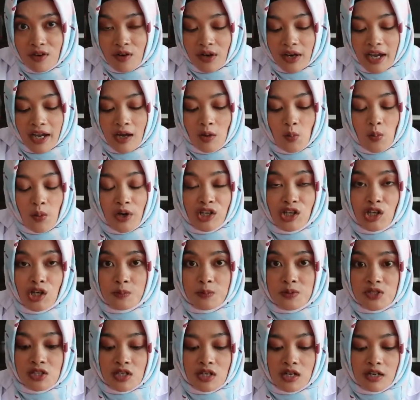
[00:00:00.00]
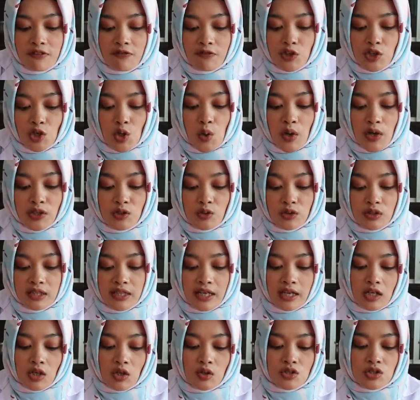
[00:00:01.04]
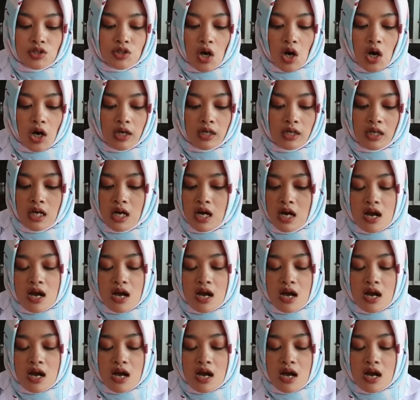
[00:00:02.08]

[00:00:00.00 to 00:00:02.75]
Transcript: Okay, when you observe, you're going to take notes on